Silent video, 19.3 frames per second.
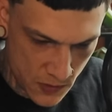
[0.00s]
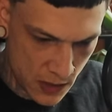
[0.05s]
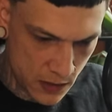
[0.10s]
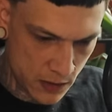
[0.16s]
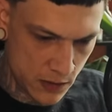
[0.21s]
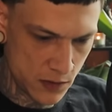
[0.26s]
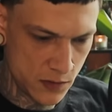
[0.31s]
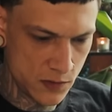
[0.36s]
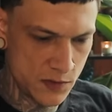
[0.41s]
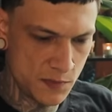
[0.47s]
Thank you,
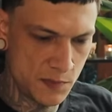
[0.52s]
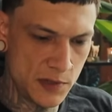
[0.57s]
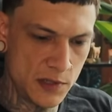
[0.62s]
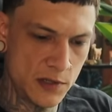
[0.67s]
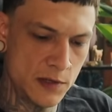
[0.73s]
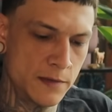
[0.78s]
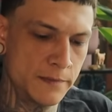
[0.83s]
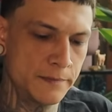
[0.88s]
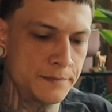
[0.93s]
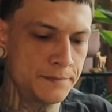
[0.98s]

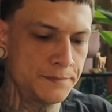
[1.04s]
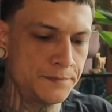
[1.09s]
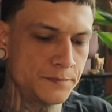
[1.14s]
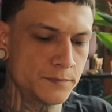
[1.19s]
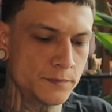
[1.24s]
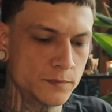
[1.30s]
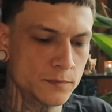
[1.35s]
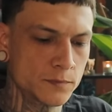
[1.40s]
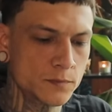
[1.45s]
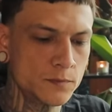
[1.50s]
Spirit.
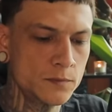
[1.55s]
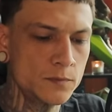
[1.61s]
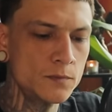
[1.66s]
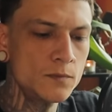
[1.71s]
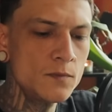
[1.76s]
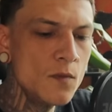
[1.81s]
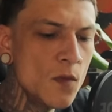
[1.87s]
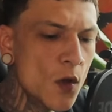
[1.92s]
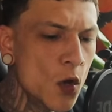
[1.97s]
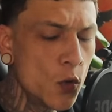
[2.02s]

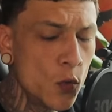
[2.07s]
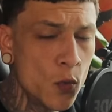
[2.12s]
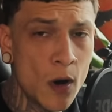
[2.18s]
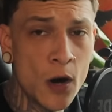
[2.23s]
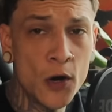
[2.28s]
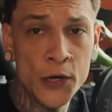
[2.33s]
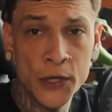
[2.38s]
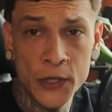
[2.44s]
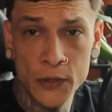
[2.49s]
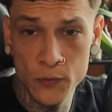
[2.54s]
Who
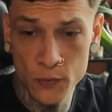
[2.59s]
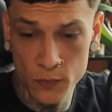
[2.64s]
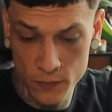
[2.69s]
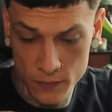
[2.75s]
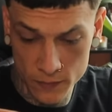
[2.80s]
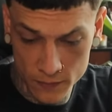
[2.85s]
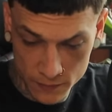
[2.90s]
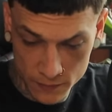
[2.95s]
are you?